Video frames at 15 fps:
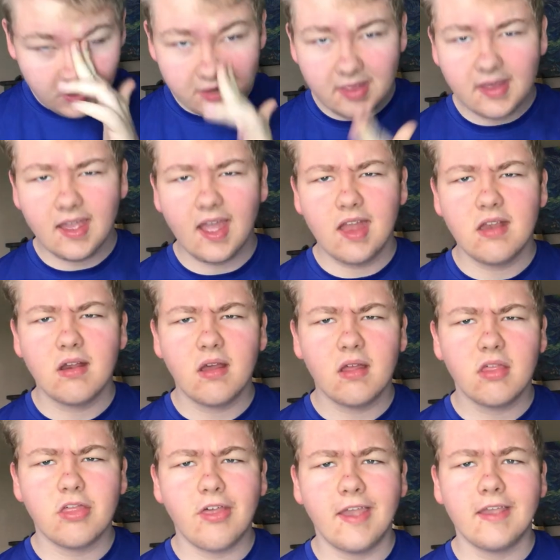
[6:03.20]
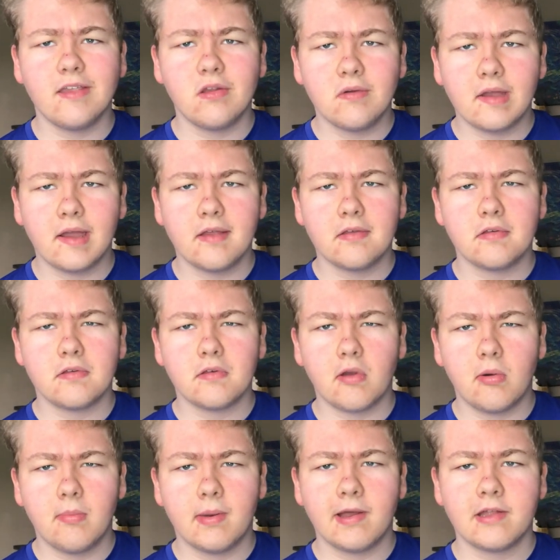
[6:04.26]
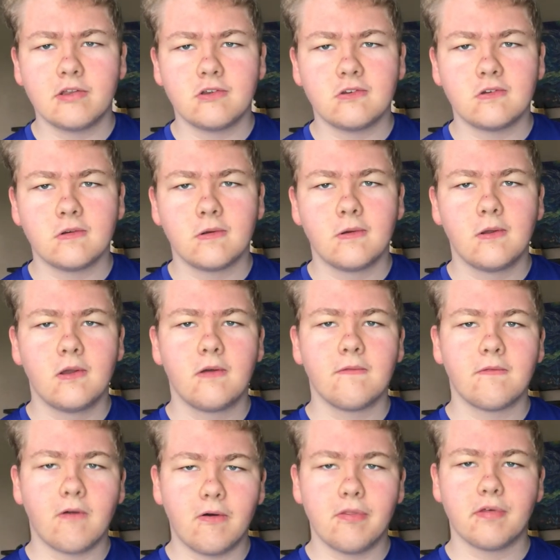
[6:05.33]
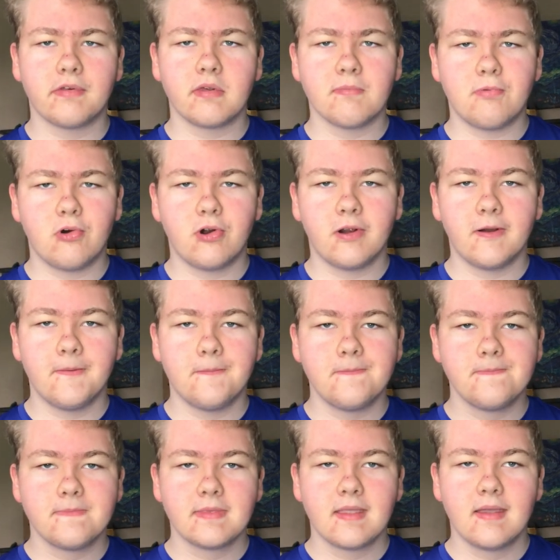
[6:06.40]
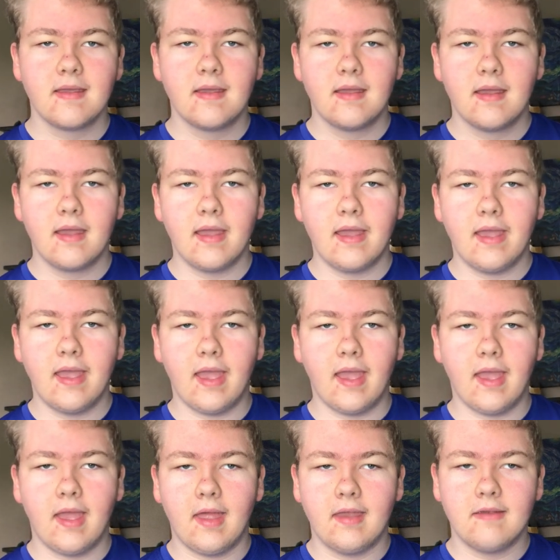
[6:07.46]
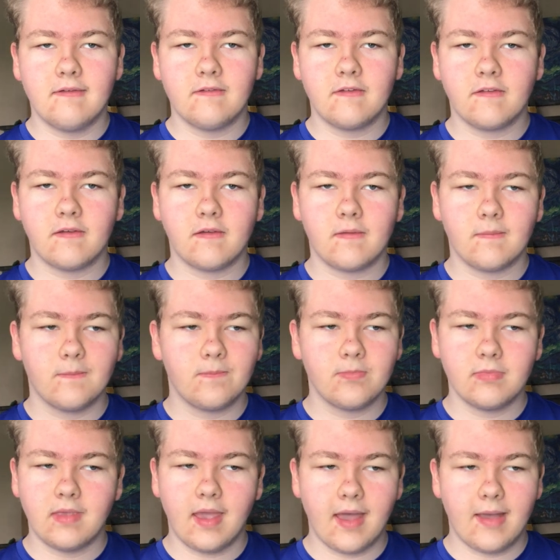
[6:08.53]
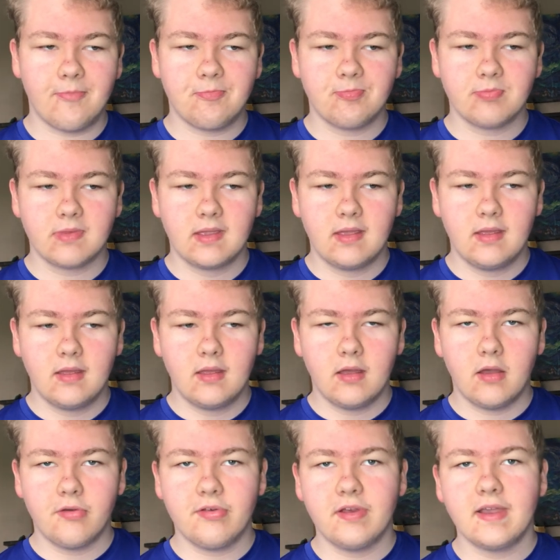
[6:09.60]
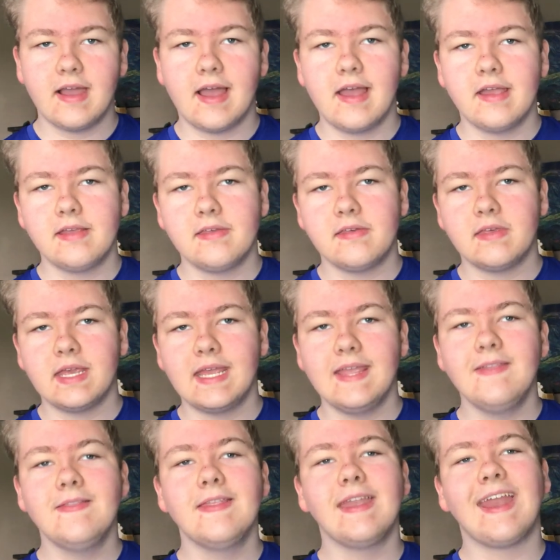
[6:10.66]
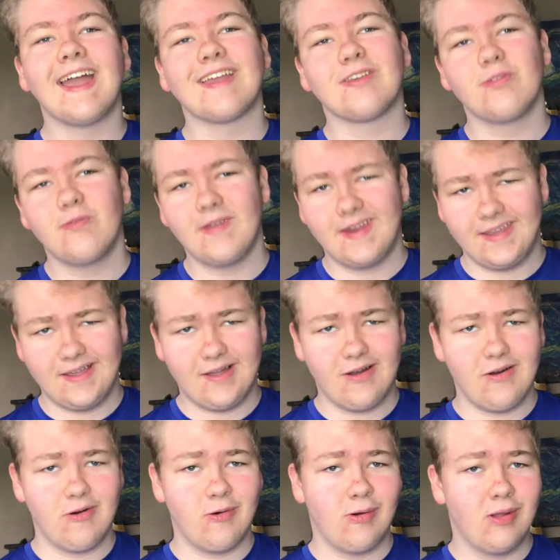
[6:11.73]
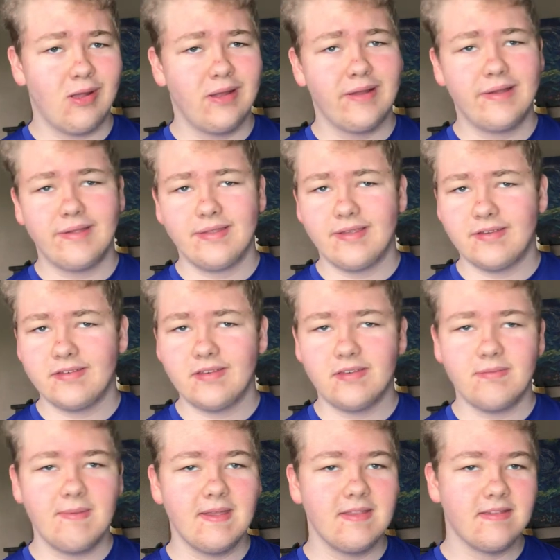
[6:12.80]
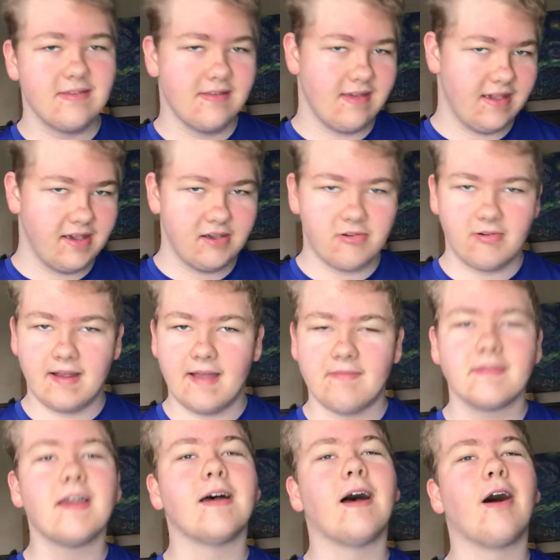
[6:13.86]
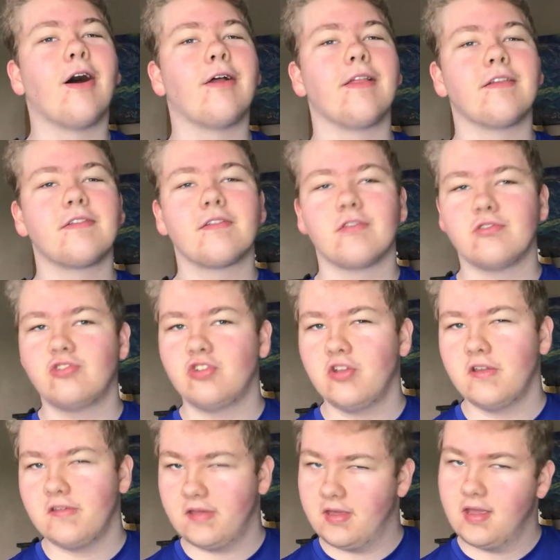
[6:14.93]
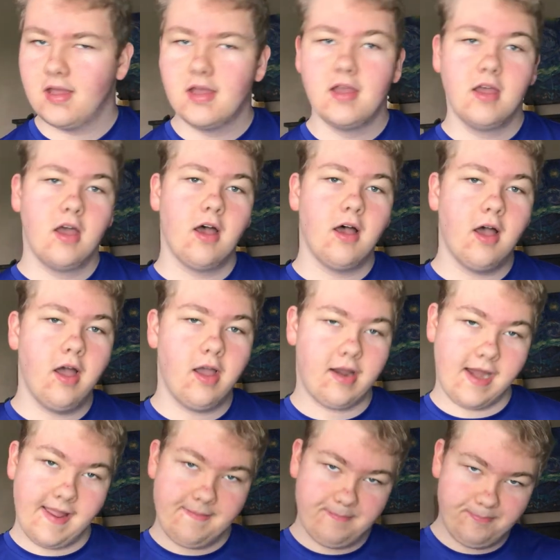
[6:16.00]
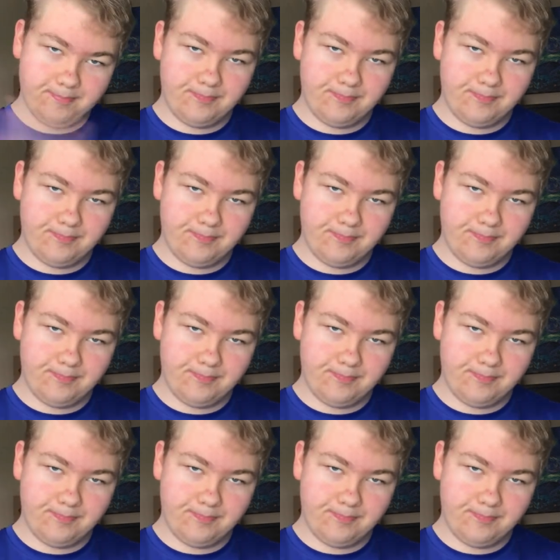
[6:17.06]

once again, thank you guys so much for all the support. And yeah, I'll see you guys in the next video. This has been Zanecraft. Oh, that's so cheesy. All right.